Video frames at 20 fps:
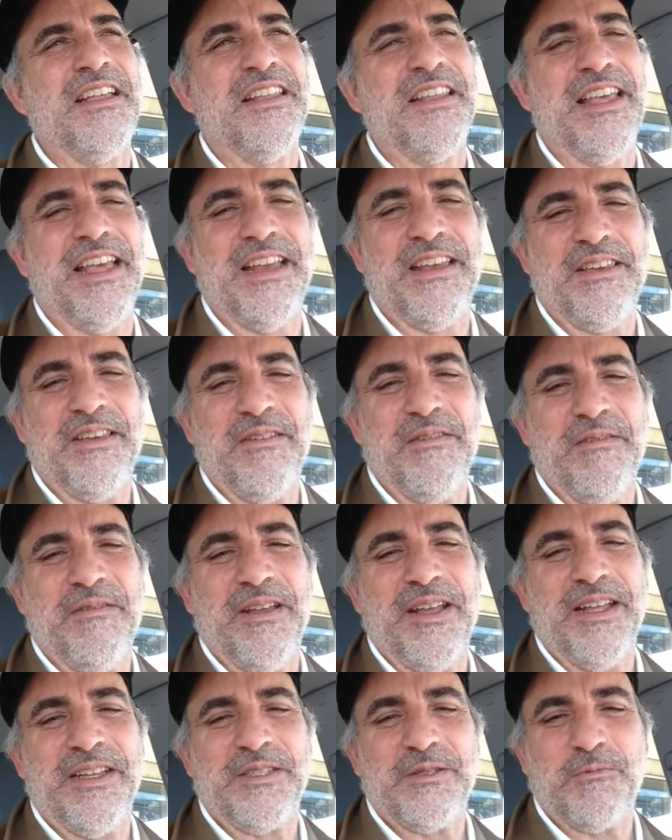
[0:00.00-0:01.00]
that
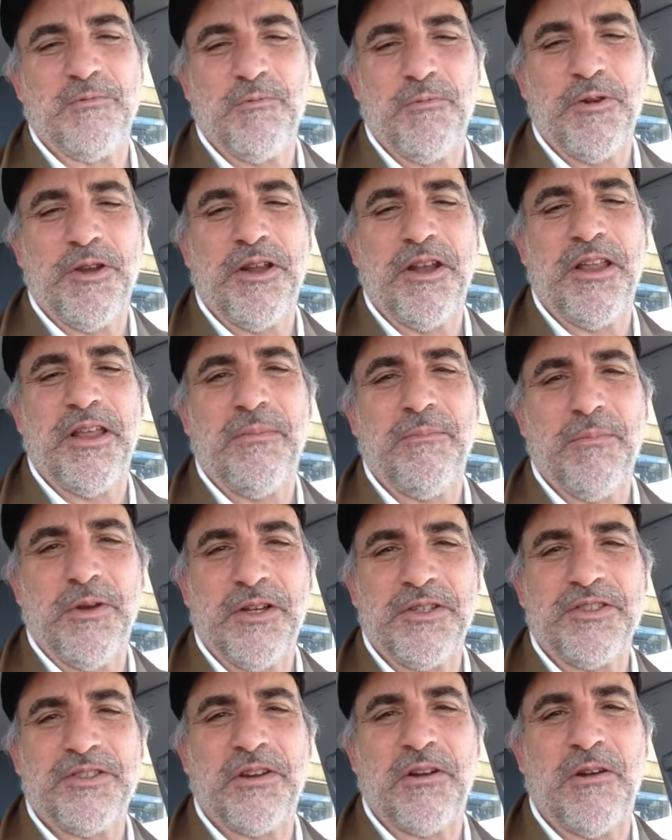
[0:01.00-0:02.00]
it's really
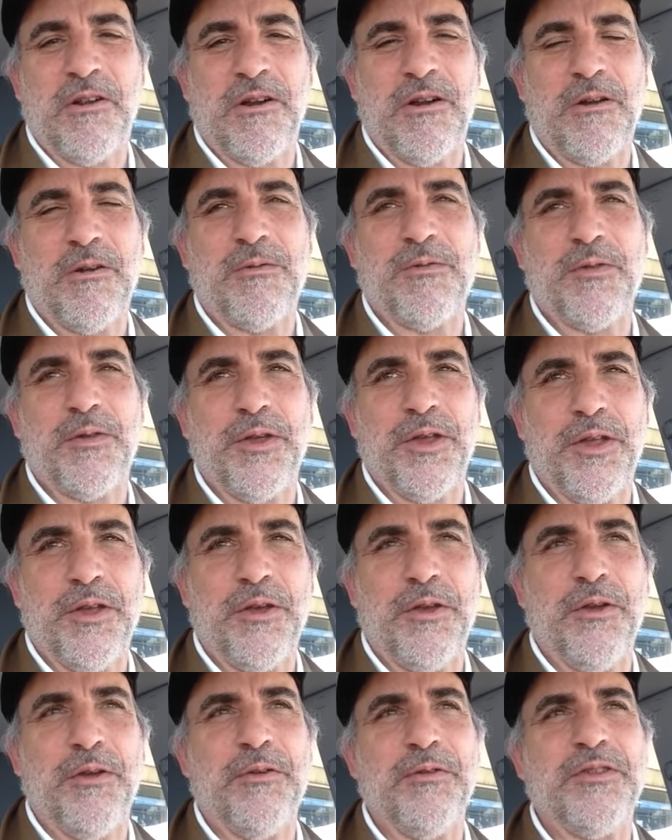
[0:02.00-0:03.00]
much harder for
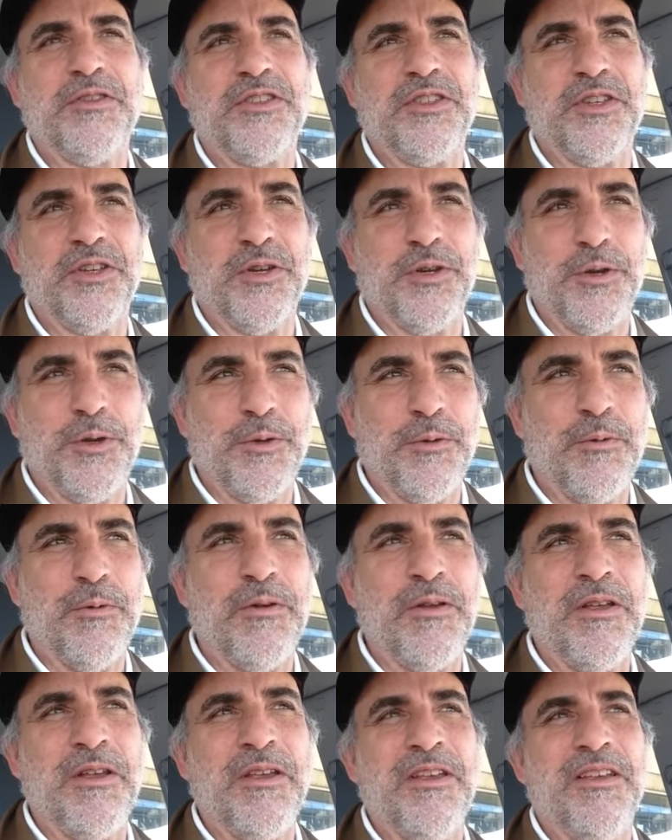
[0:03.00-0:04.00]
you to
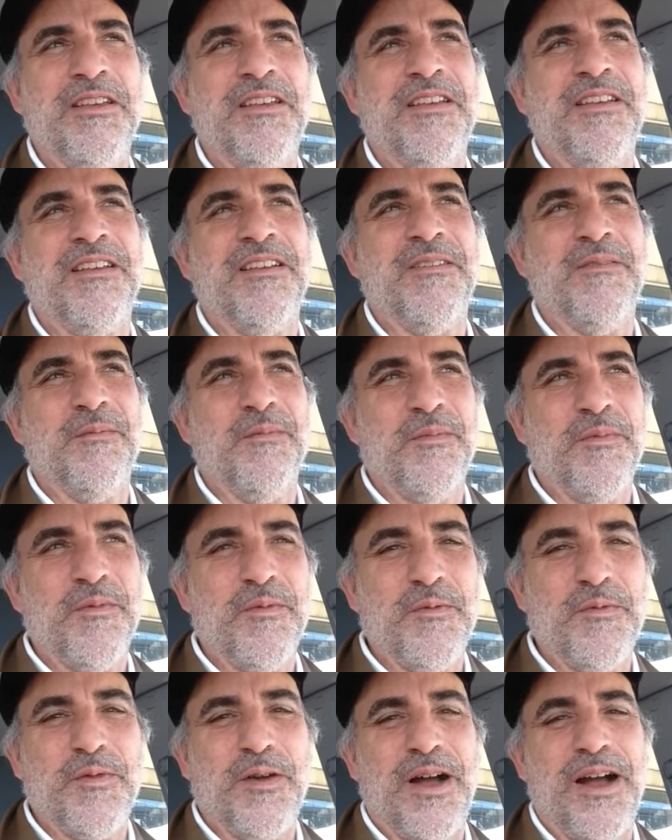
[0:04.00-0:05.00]

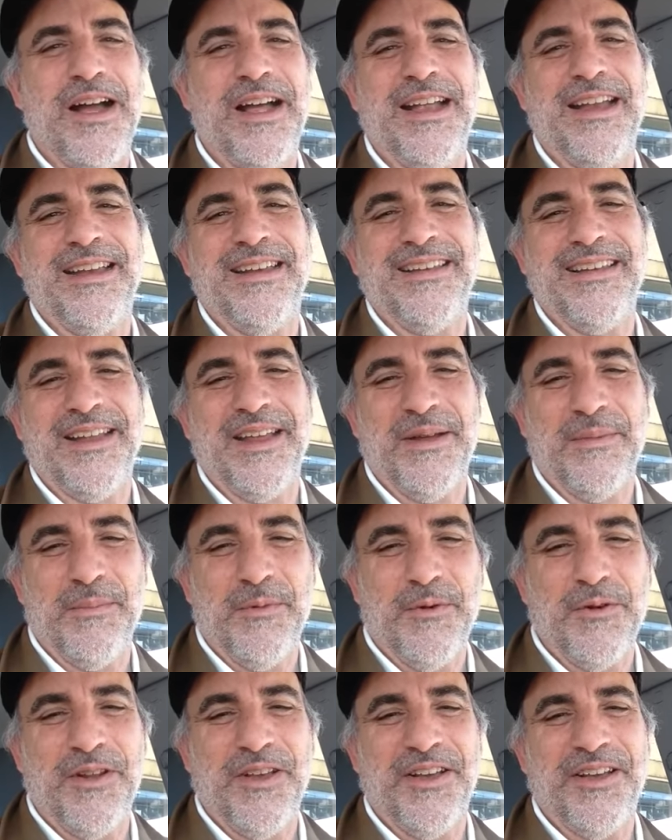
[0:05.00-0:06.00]
find
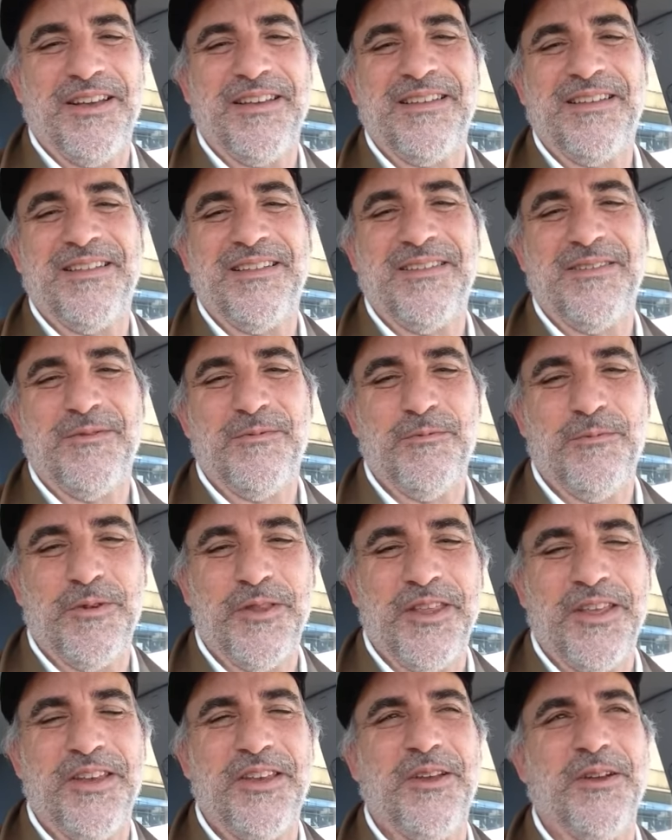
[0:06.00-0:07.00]
emunah
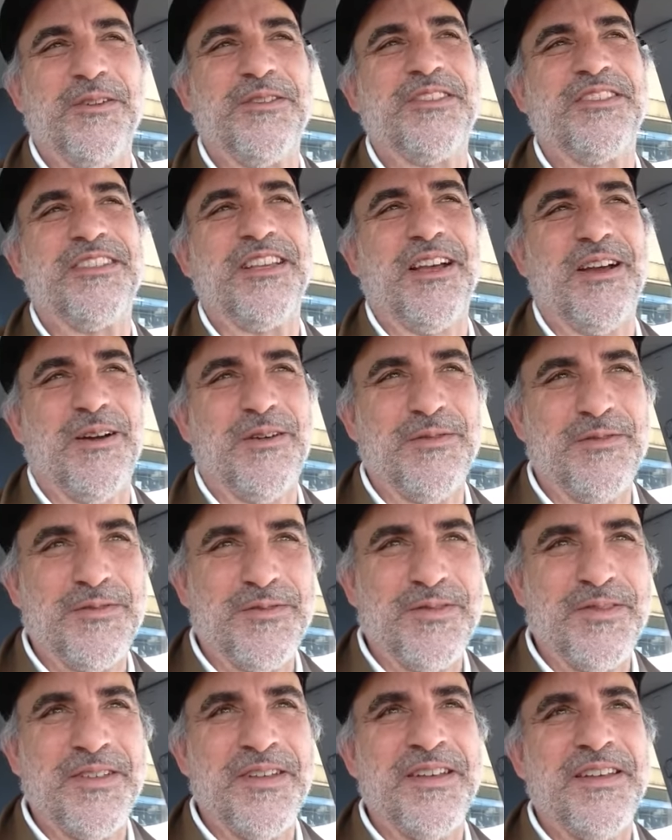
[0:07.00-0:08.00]
within
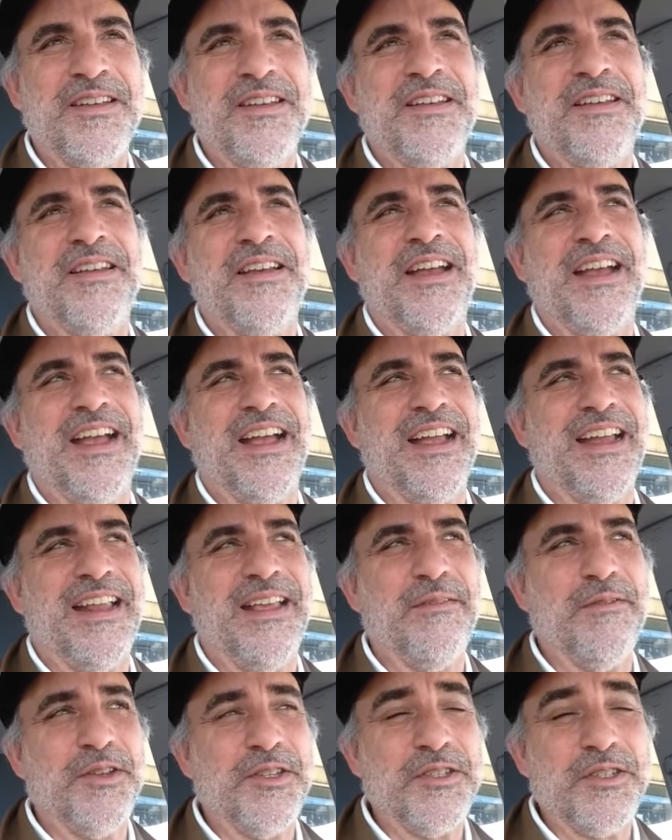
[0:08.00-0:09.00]
yourself? And
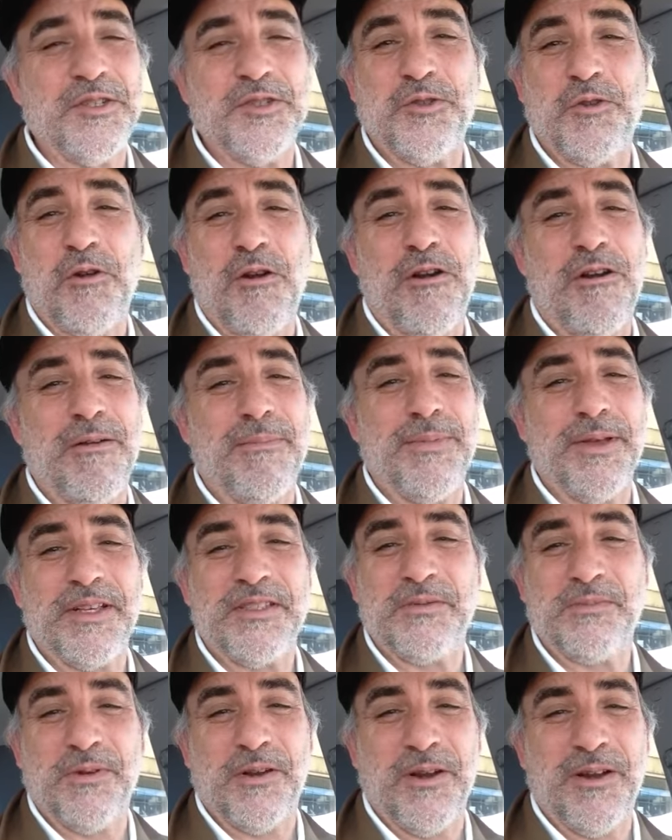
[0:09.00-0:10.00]
even to draw up
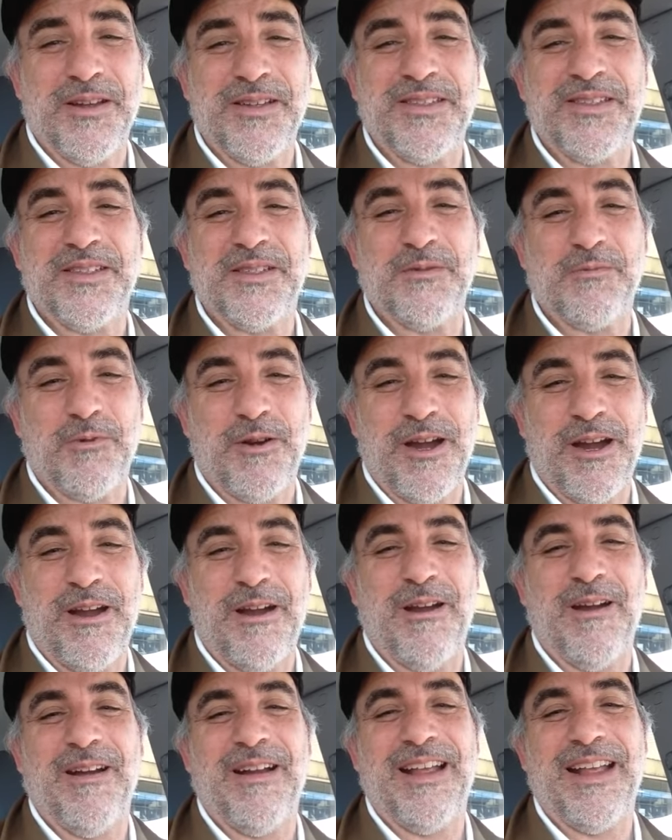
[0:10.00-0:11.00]
experiences
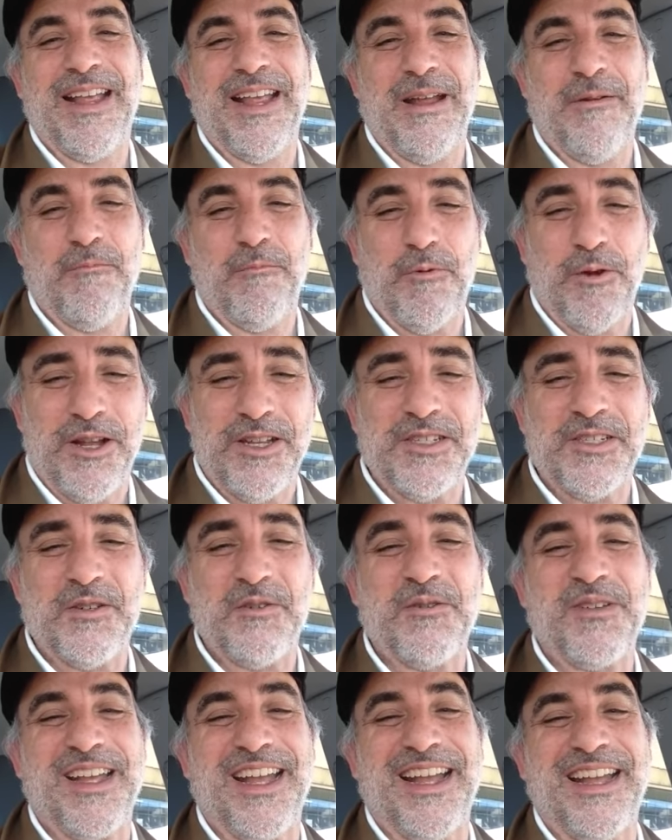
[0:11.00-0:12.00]
where it was
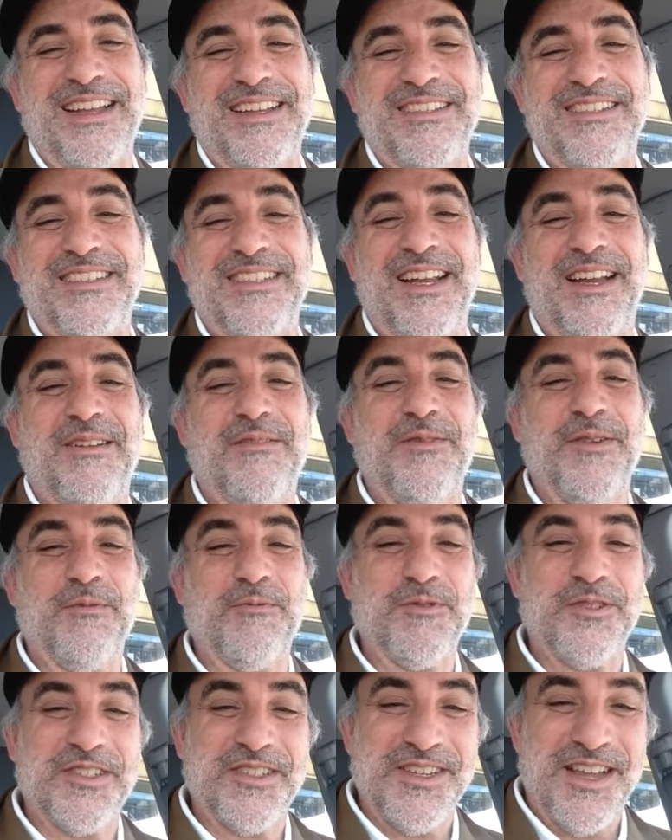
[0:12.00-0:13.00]
okay instead of
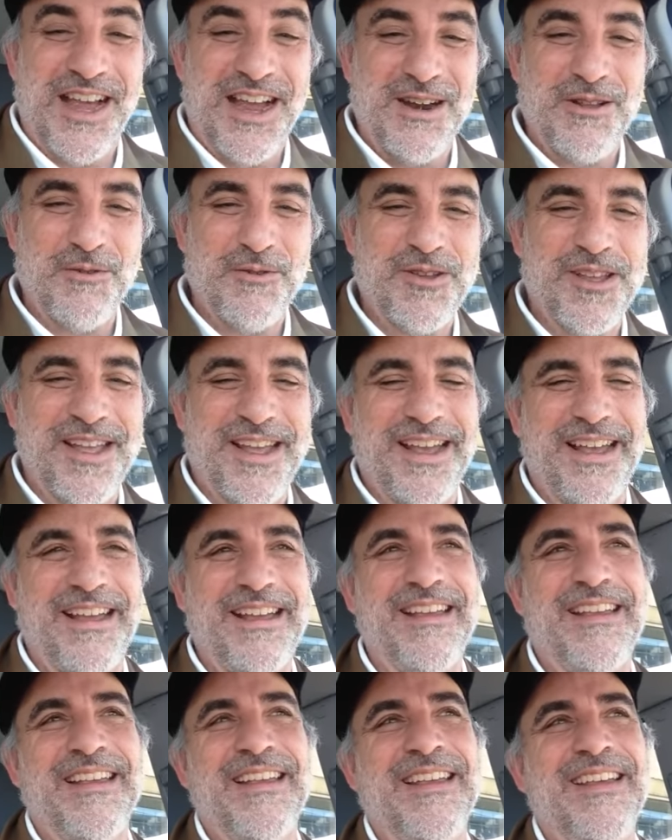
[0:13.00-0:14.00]
it was not
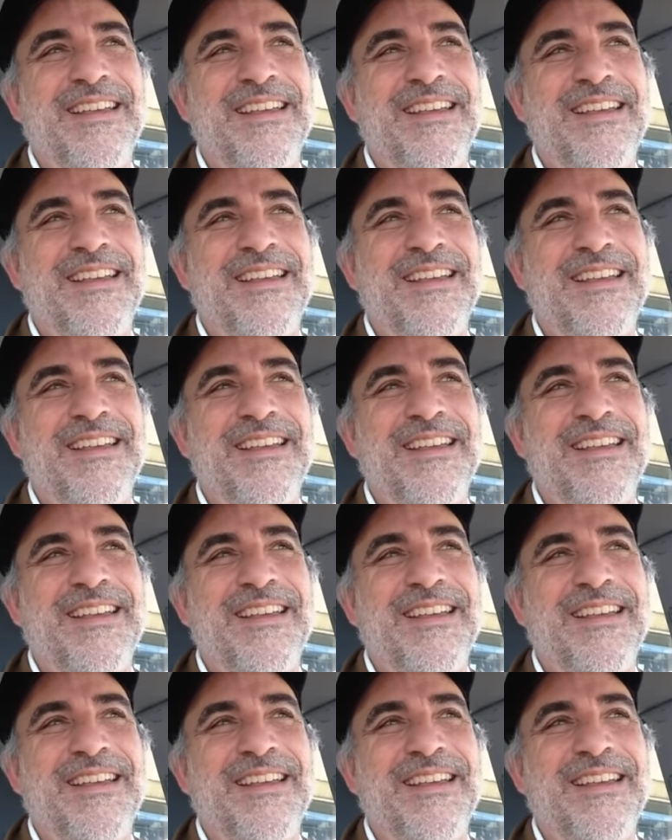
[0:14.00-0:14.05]
okay.